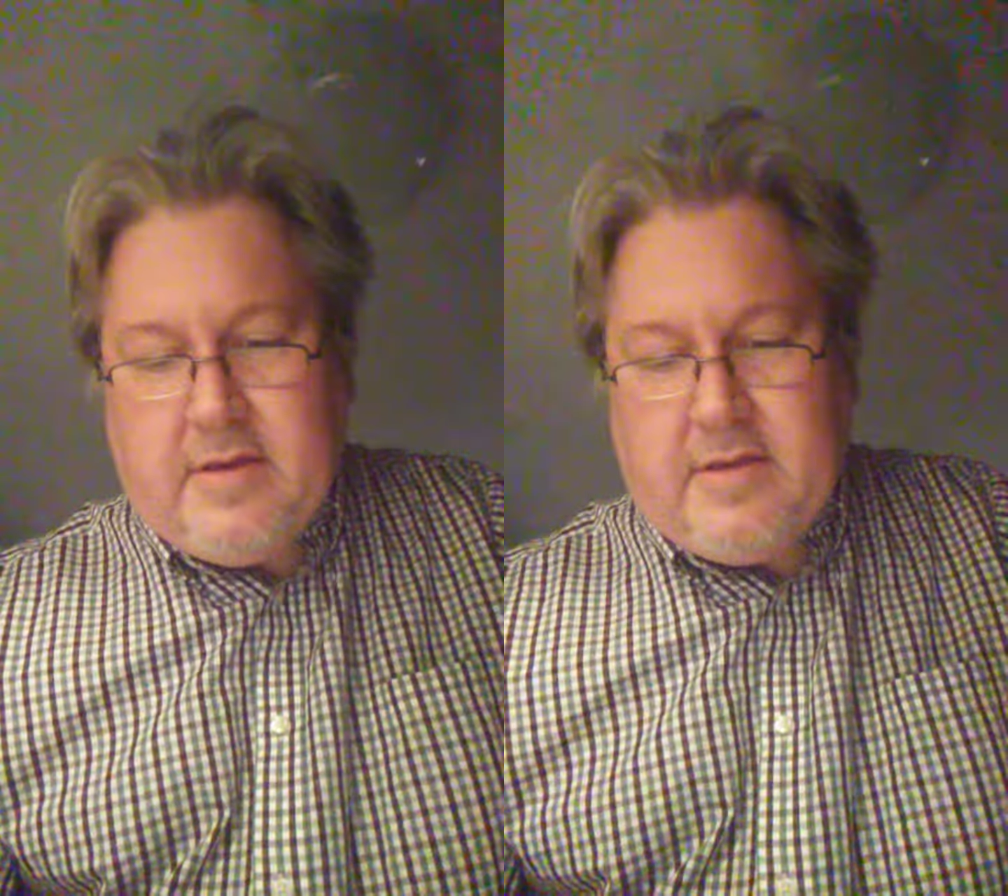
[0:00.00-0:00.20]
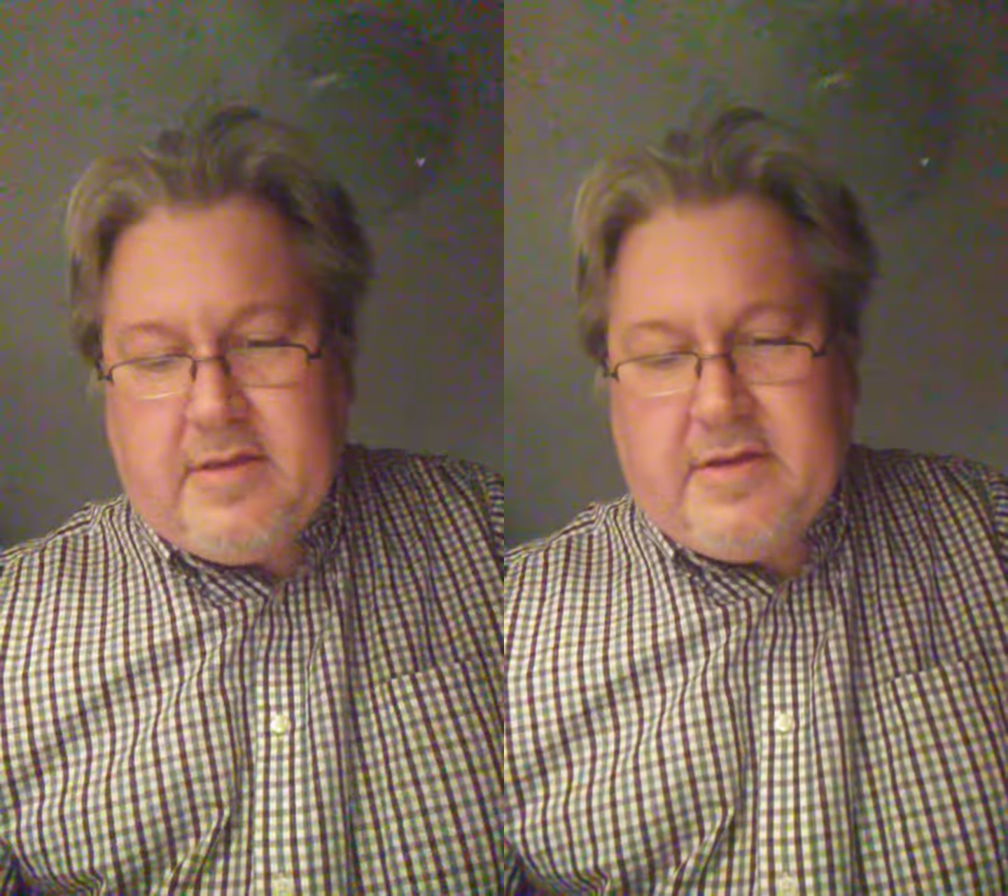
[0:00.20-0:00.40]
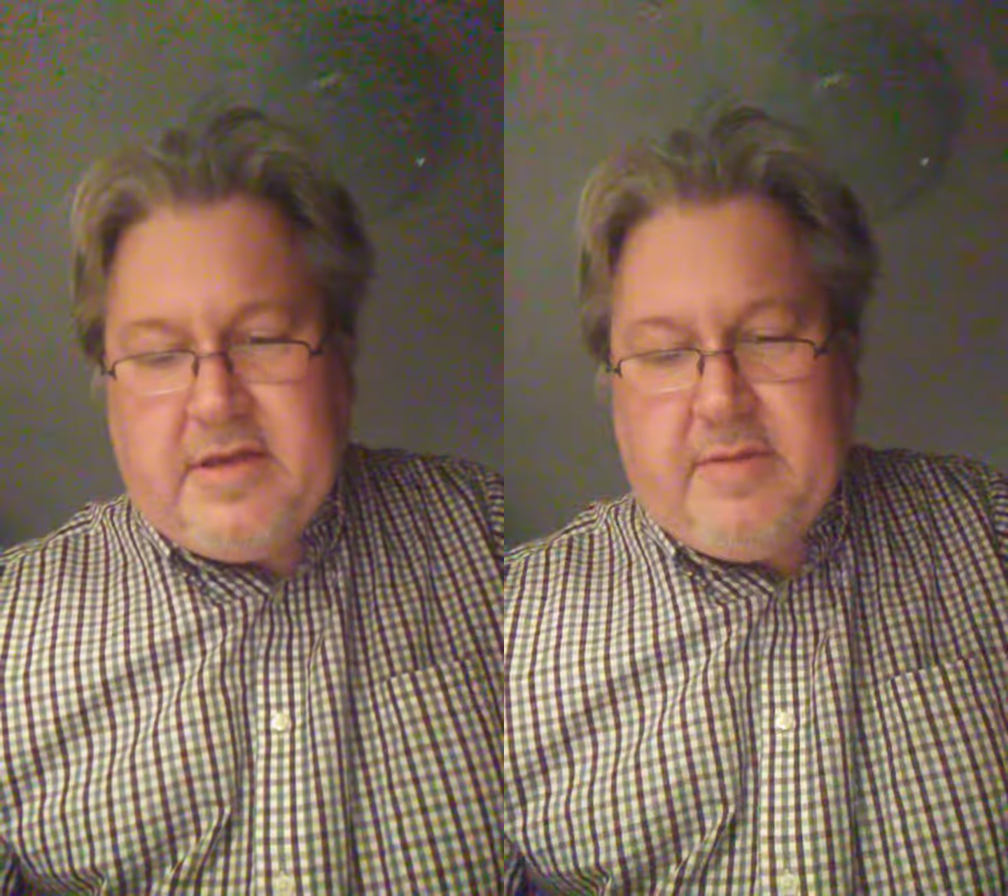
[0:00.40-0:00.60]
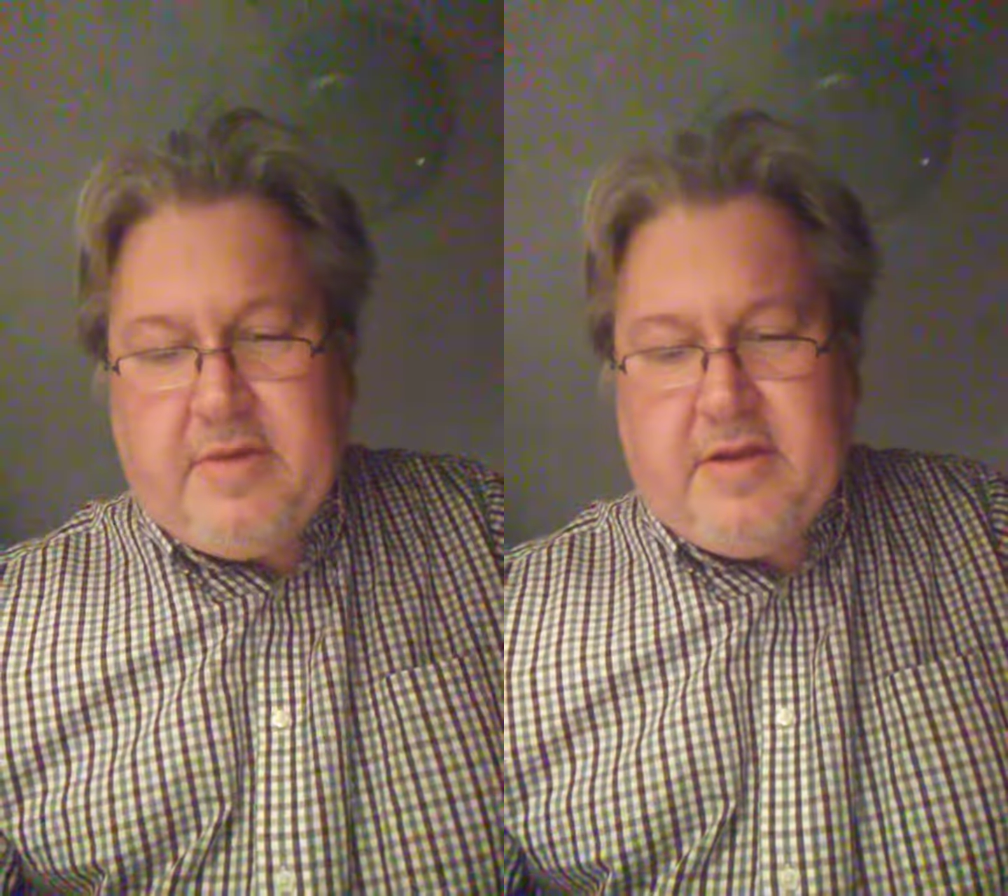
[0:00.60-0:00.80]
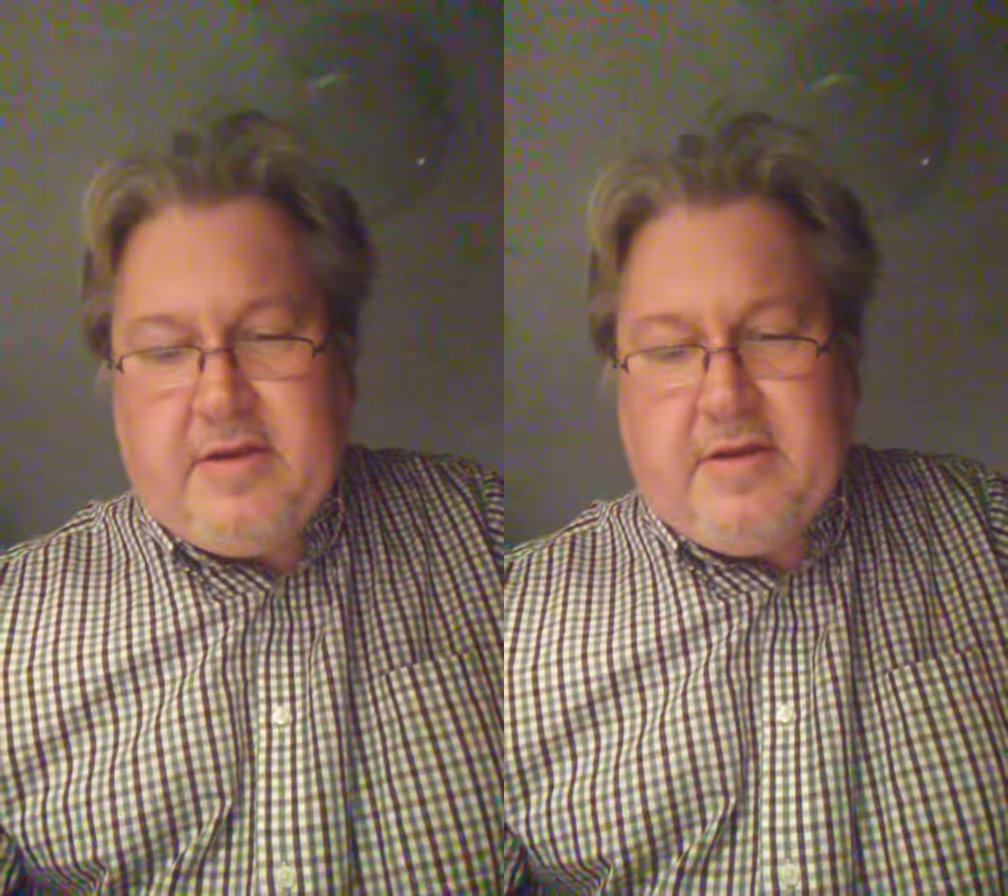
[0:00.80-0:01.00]
The
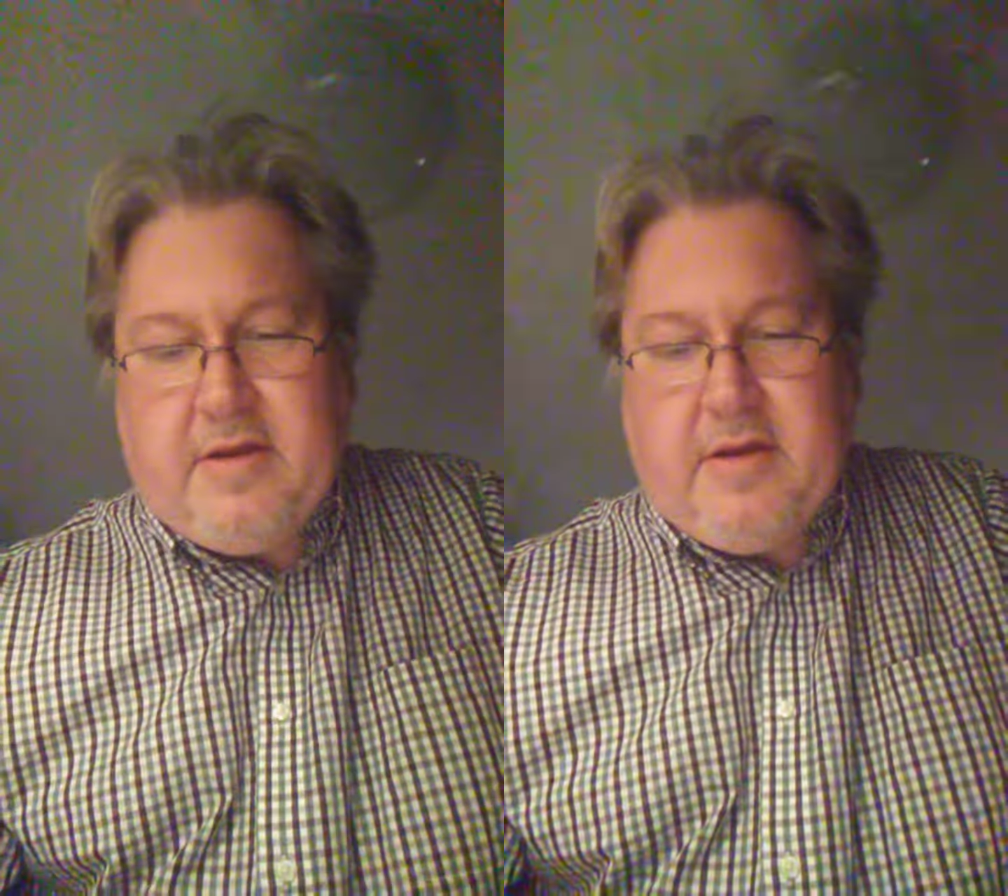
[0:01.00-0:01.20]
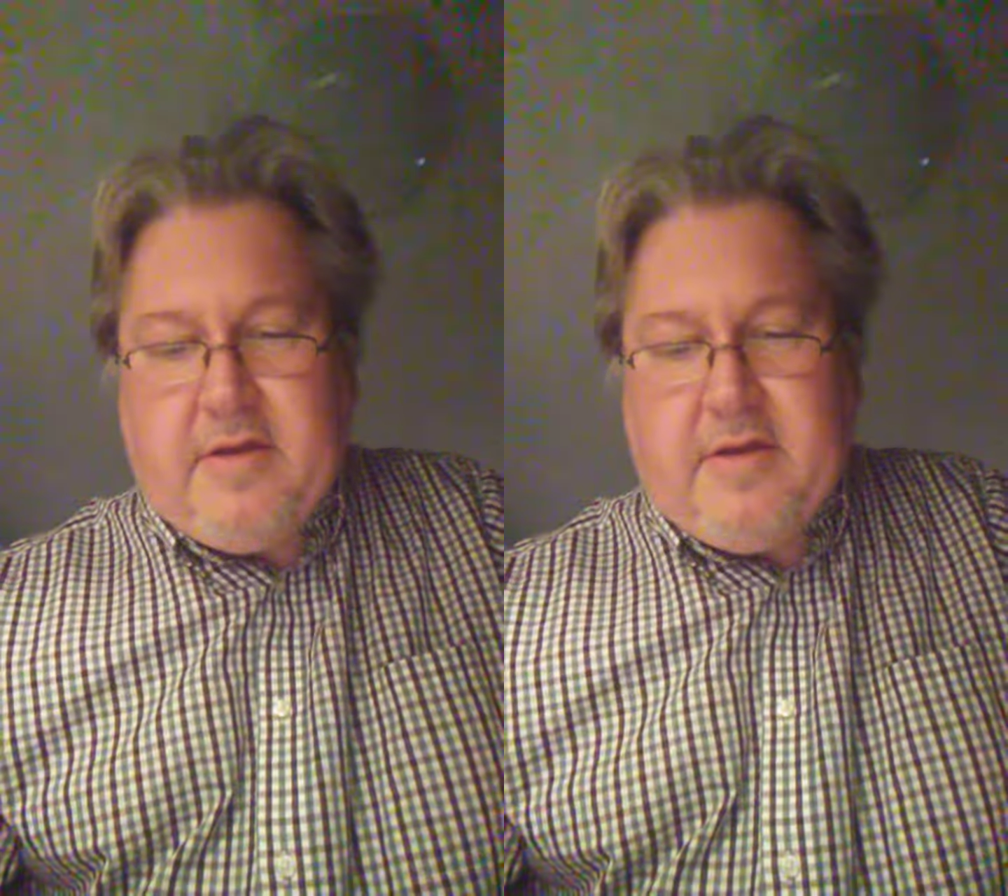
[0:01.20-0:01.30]
timid,